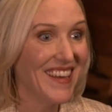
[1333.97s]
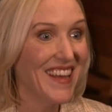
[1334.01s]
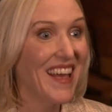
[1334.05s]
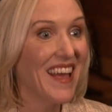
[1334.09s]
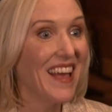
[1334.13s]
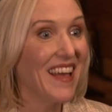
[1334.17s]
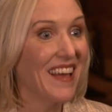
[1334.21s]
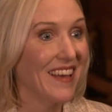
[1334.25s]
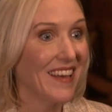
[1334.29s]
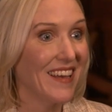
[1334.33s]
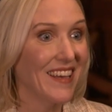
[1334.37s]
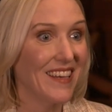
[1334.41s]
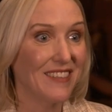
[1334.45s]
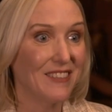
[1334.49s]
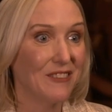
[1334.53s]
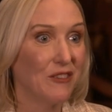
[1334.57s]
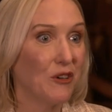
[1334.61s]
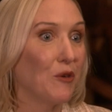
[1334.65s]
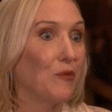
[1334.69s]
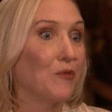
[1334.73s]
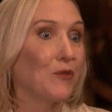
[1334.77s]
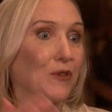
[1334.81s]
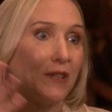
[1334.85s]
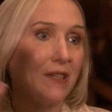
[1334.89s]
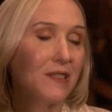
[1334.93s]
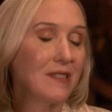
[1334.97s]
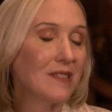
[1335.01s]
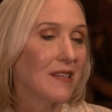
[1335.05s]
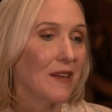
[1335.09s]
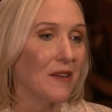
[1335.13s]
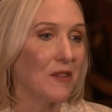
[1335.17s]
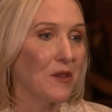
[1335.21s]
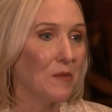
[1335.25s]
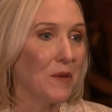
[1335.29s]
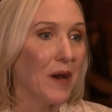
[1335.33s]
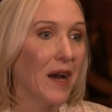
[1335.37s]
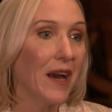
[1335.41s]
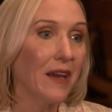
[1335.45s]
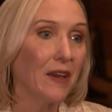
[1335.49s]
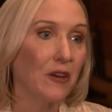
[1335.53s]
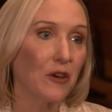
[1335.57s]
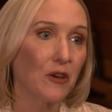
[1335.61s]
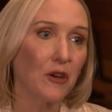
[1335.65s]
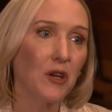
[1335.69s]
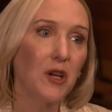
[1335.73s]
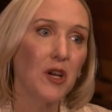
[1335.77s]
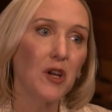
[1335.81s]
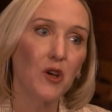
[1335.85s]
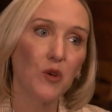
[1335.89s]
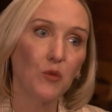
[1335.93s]
right, and hopefully sell them
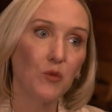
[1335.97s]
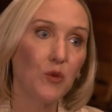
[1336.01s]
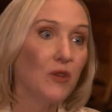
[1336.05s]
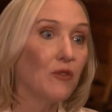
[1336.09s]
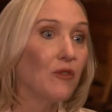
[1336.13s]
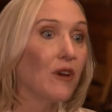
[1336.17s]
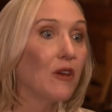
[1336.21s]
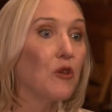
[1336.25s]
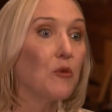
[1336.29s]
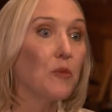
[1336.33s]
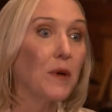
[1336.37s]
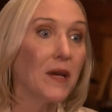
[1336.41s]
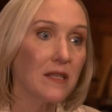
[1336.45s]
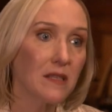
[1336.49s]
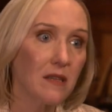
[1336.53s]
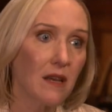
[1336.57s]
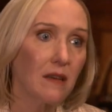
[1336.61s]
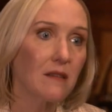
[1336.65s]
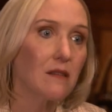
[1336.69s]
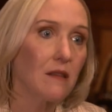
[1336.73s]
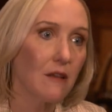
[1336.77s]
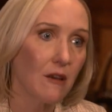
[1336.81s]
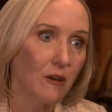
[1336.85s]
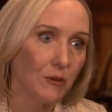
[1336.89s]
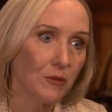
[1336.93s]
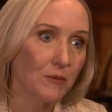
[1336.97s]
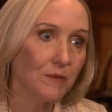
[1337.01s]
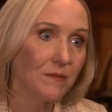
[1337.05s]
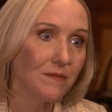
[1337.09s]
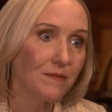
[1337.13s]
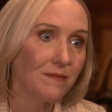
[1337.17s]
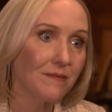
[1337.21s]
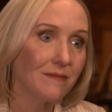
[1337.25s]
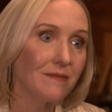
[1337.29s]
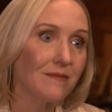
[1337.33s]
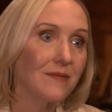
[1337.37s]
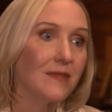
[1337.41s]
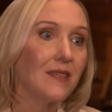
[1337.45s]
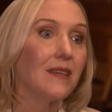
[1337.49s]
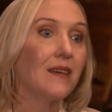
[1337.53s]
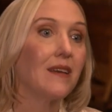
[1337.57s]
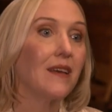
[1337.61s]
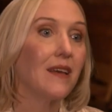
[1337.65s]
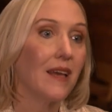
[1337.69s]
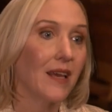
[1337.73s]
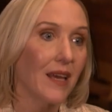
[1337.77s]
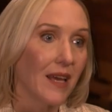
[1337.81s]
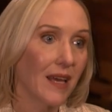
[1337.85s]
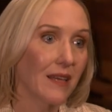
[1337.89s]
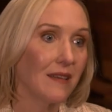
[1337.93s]
higher. We'd rather buy stocks low, mm-hmm.
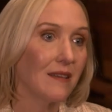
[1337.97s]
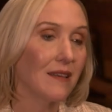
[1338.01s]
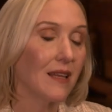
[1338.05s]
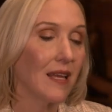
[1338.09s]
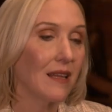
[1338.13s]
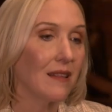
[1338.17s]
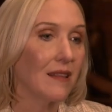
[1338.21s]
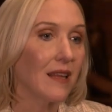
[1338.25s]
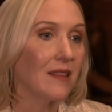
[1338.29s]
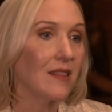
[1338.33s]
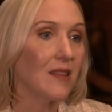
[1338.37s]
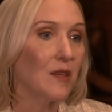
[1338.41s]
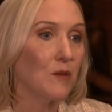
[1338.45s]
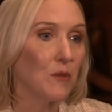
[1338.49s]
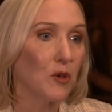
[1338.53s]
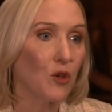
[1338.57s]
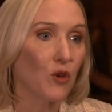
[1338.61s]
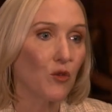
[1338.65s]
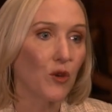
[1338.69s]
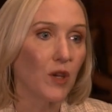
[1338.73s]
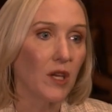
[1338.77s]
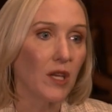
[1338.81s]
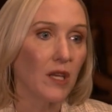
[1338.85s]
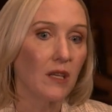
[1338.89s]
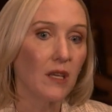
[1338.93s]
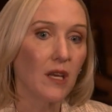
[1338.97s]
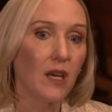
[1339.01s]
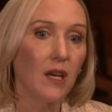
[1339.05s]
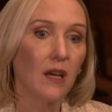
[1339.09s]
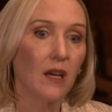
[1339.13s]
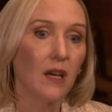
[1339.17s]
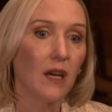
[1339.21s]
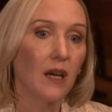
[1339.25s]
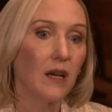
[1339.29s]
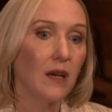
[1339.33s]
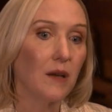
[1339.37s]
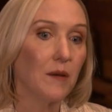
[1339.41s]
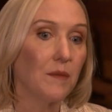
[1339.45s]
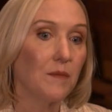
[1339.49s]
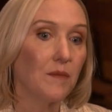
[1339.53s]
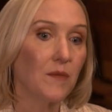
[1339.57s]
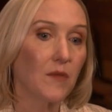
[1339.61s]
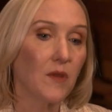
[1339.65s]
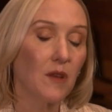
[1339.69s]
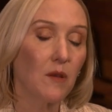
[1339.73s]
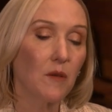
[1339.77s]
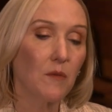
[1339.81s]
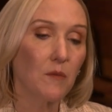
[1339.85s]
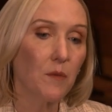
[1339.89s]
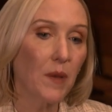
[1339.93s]
and and let them accrue.
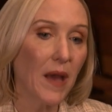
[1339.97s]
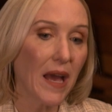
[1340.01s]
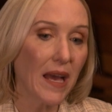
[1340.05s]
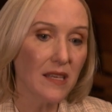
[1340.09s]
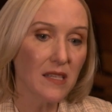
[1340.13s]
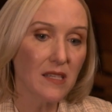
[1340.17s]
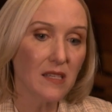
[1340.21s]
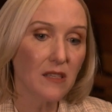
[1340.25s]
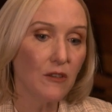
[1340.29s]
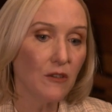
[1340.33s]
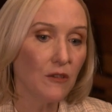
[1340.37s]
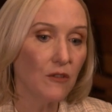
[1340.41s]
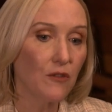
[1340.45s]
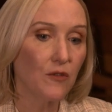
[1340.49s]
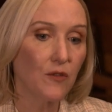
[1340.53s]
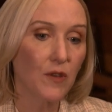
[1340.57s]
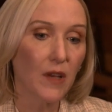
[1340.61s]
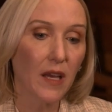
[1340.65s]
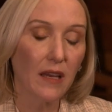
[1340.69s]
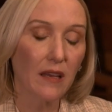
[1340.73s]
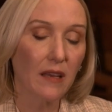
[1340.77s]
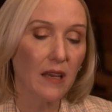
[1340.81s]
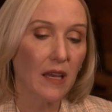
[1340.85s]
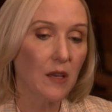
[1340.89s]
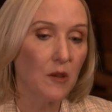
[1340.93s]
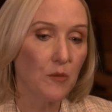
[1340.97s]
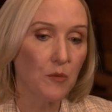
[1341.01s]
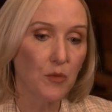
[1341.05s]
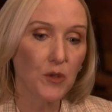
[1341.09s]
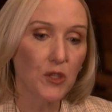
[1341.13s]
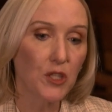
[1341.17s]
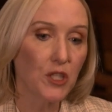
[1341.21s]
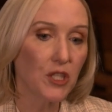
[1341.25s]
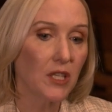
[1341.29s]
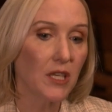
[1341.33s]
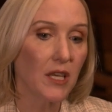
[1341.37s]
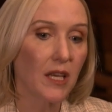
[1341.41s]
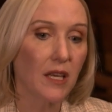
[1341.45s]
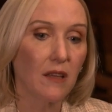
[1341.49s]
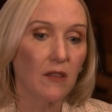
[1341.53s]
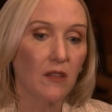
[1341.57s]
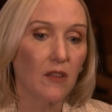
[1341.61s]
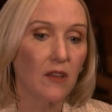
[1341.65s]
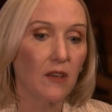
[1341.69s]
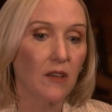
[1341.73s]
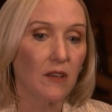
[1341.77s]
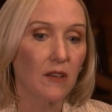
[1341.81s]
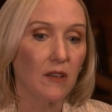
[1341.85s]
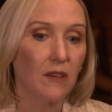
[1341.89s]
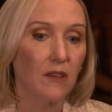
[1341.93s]
Um, passive i appreciate
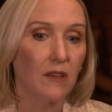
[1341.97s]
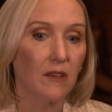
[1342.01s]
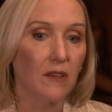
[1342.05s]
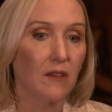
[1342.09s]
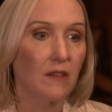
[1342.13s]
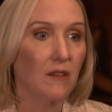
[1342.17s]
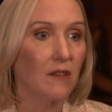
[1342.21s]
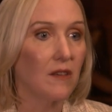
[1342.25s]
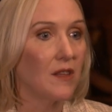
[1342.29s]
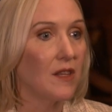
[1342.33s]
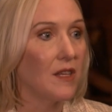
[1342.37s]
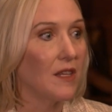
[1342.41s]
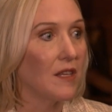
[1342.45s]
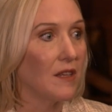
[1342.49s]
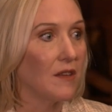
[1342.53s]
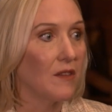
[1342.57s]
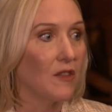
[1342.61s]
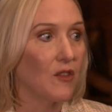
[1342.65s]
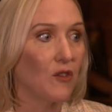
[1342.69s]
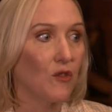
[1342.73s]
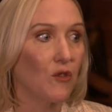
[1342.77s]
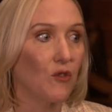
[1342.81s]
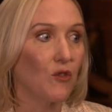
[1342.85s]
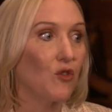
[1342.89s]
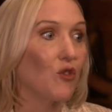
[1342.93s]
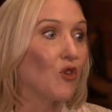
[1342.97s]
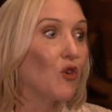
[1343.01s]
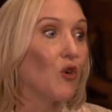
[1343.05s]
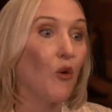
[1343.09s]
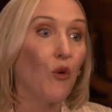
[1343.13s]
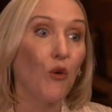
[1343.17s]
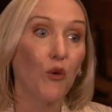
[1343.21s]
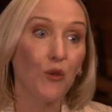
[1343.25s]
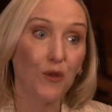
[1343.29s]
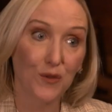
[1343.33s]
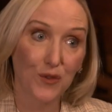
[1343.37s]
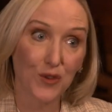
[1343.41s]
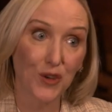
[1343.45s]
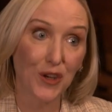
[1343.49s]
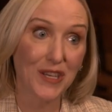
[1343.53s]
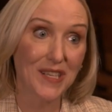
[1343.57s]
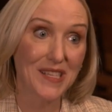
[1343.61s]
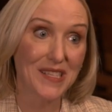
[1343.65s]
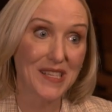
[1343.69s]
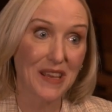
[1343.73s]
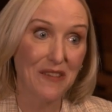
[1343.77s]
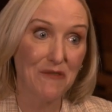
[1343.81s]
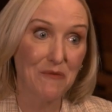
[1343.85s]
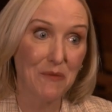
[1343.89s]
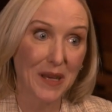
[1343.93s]
the, the, the, the, goal of trying
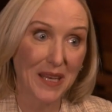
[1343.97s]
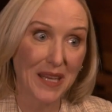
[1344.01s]
to save